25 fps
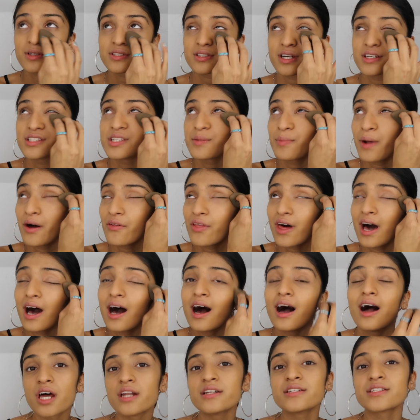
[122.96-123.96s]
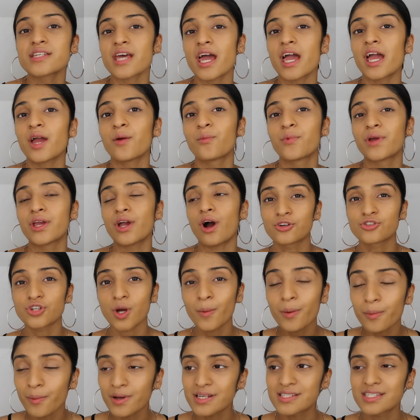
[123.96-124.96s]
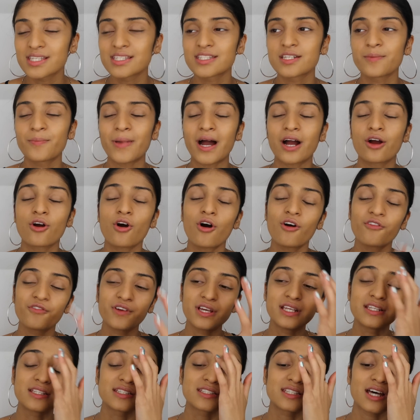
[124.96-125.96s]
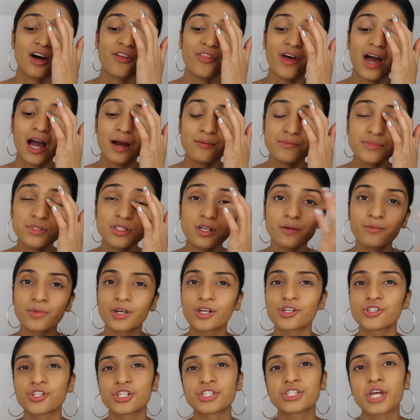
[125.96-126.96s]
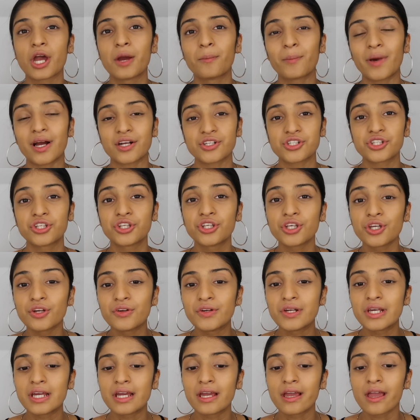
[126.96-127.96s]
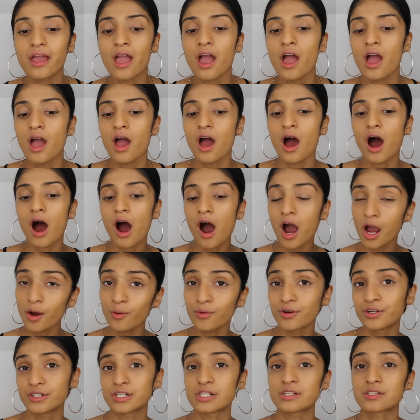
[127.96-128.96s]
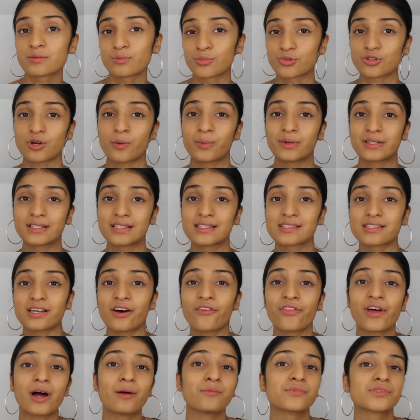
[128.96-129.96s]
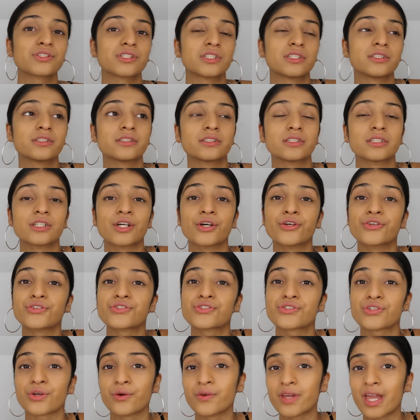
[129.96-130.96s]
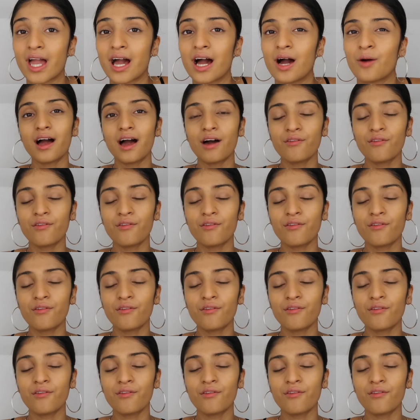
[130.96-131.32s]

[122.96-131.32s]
excited about that. Sunday we are dropping my sister back off in Southampton because she's going back to uni. I want to do some shopping in Southampton, so yeah.